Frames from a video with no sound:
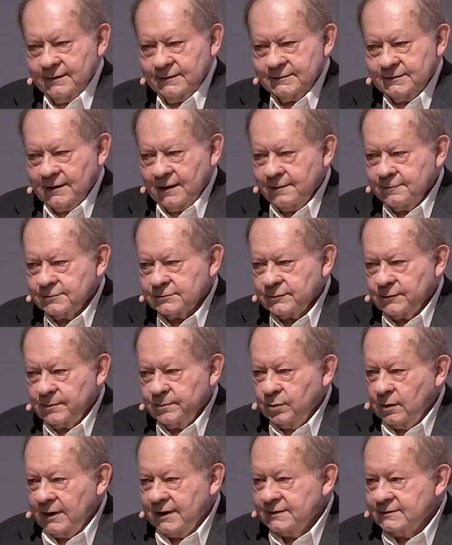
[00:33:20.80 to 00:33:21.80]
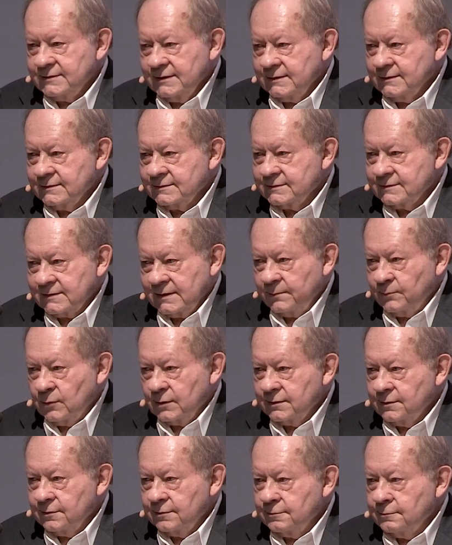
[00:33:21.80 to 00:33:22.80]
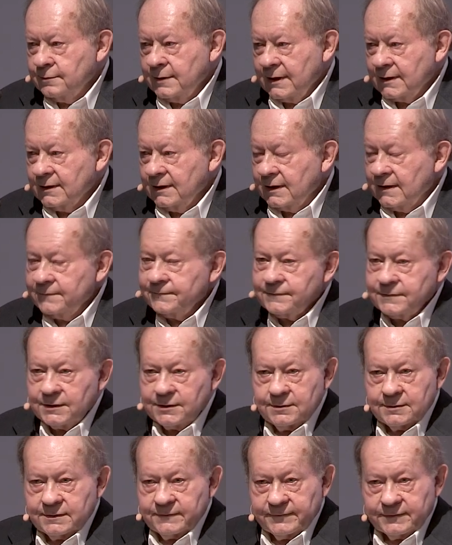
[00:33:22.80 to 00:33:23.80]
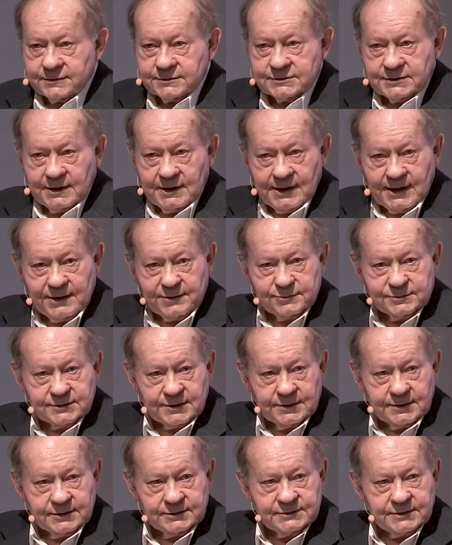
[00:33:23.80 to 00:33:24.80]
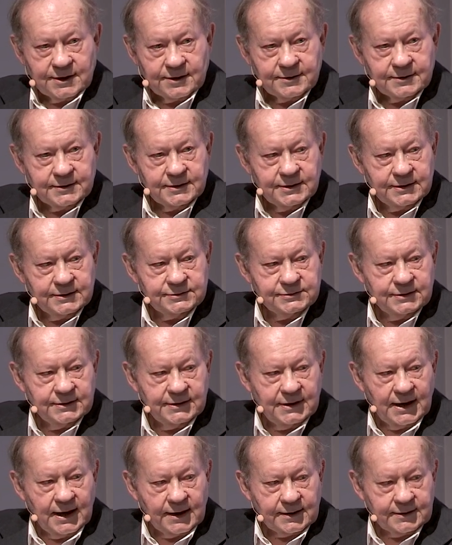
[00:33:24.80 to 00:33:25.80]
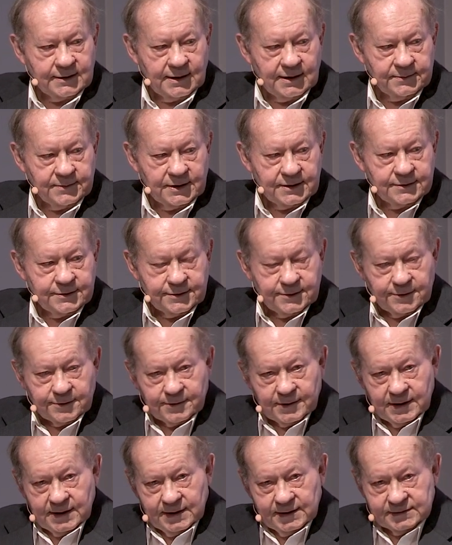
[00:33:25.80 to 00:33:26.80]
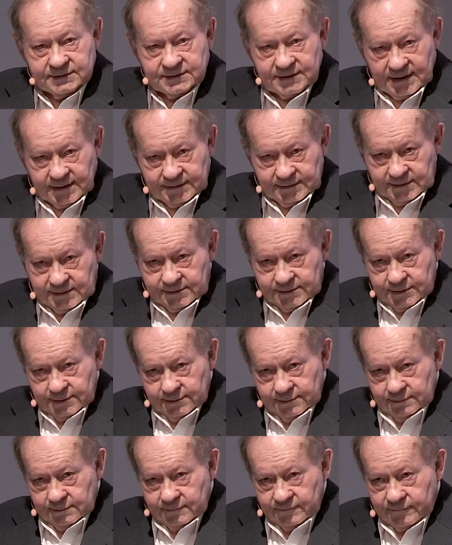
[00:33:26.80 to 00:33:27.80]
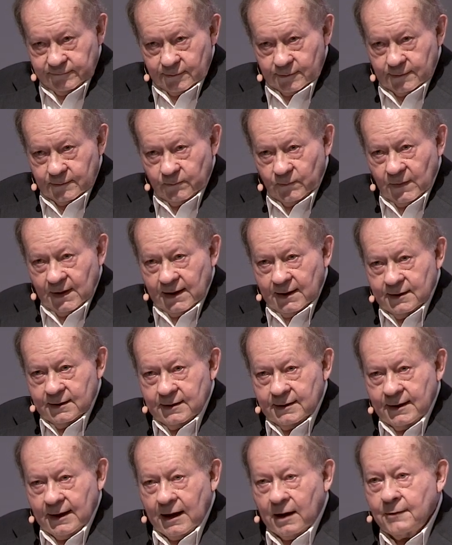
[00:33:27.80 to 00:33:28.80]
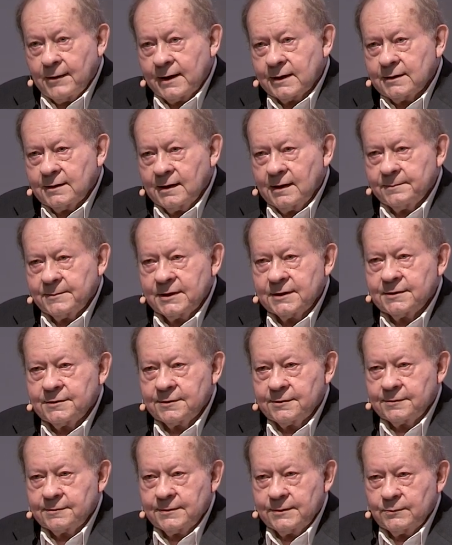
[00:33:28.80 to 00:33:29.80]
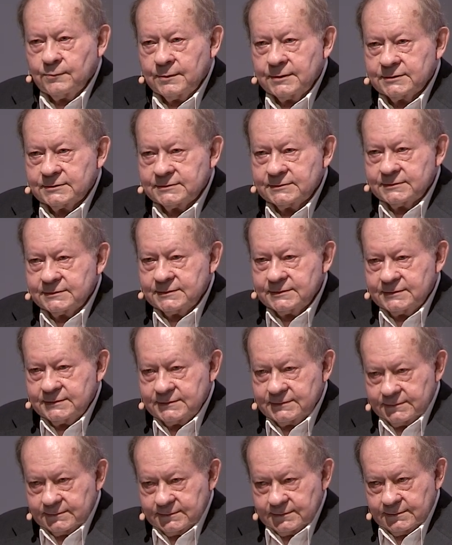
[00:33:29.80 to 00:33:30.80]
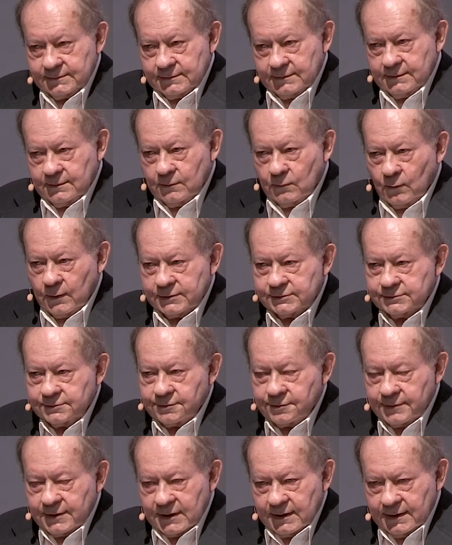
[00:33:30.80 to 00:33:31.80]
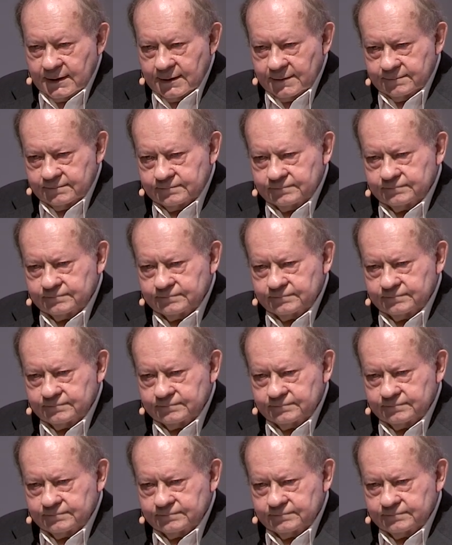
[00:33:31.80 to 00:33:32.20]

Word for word: So I was replacing someone who had left the university, and I was going to start teaching the economic theory and set the tone for how economic theory was, was treated.